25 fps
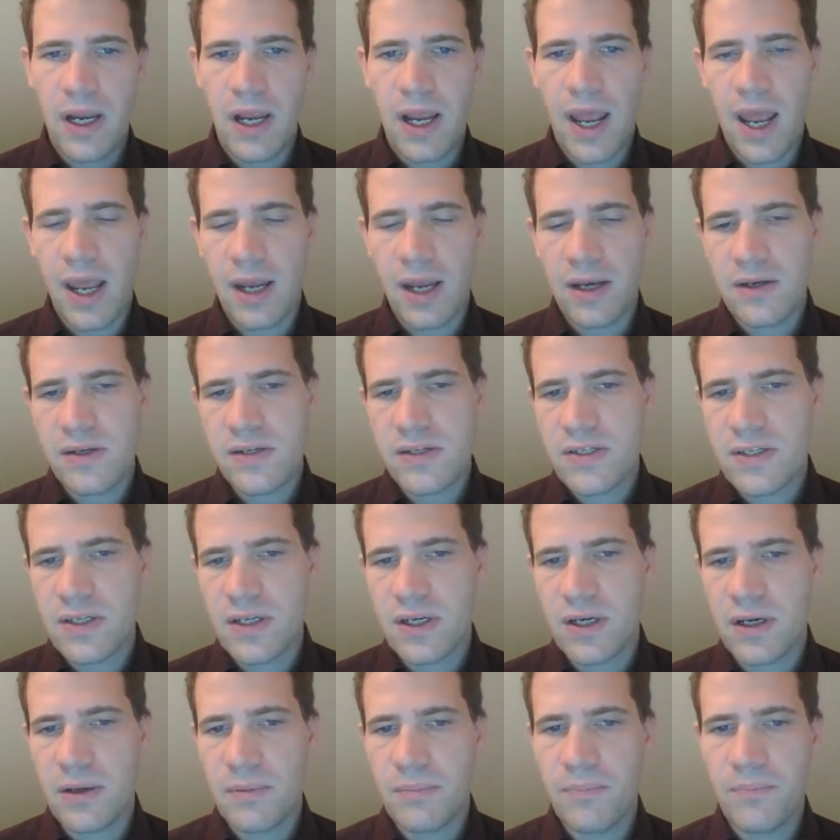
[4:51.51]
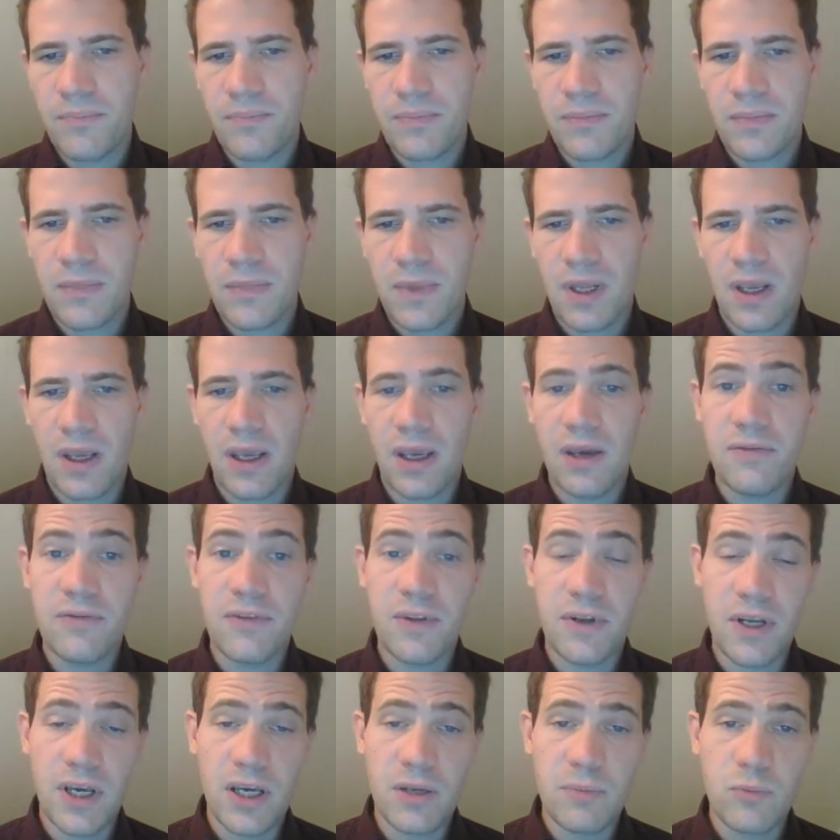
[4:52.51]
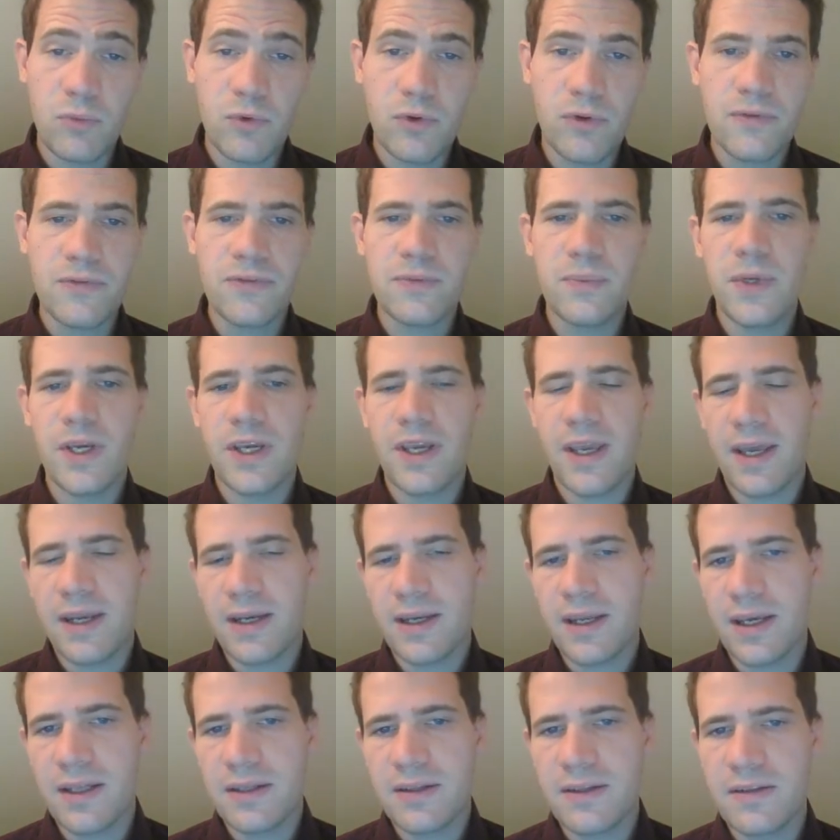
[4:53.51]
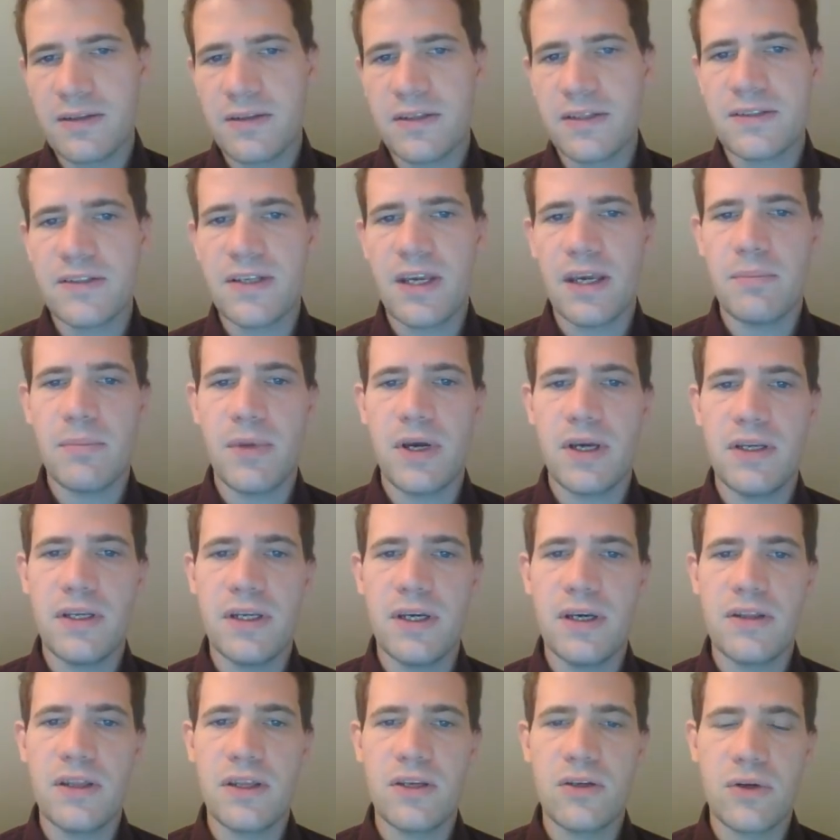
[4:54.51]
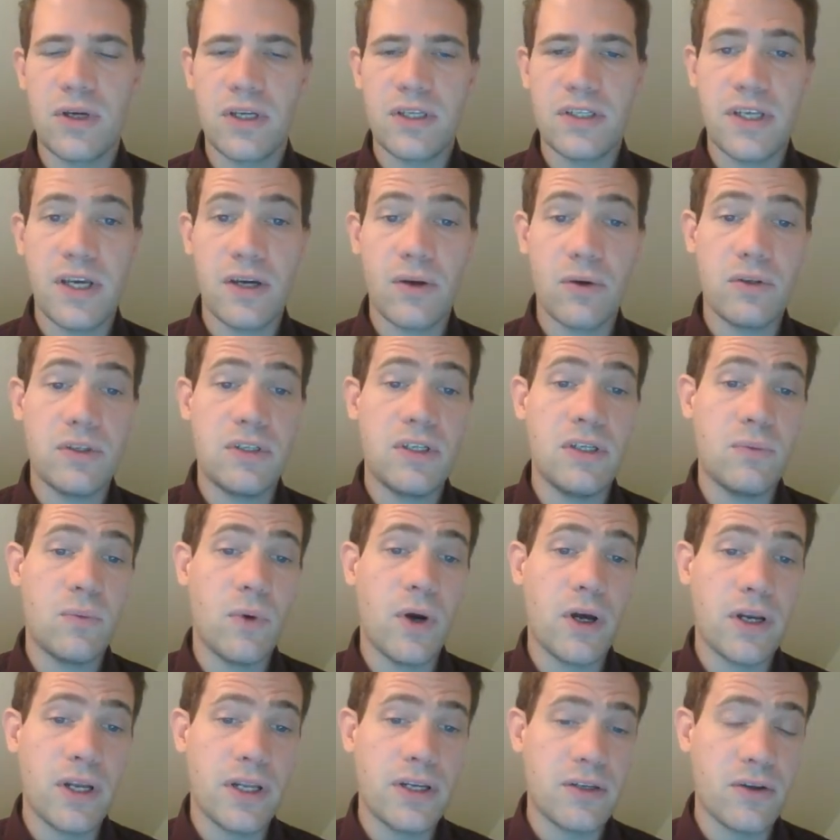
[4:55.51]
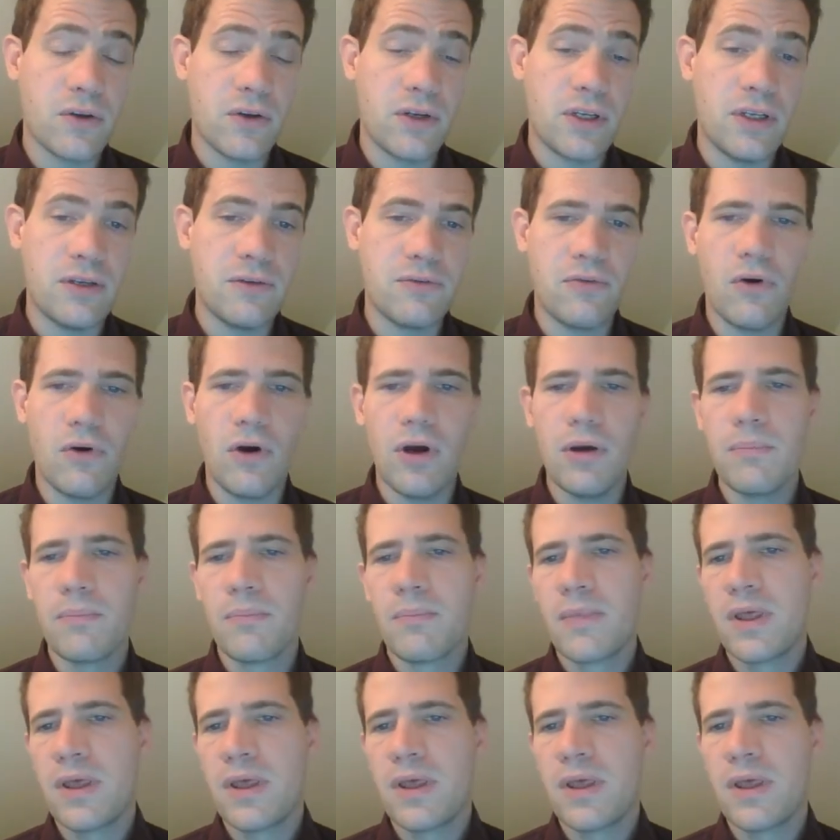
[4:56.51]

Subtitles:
And if the knight moves, we again get the same idea that you can take on d1 and on e4.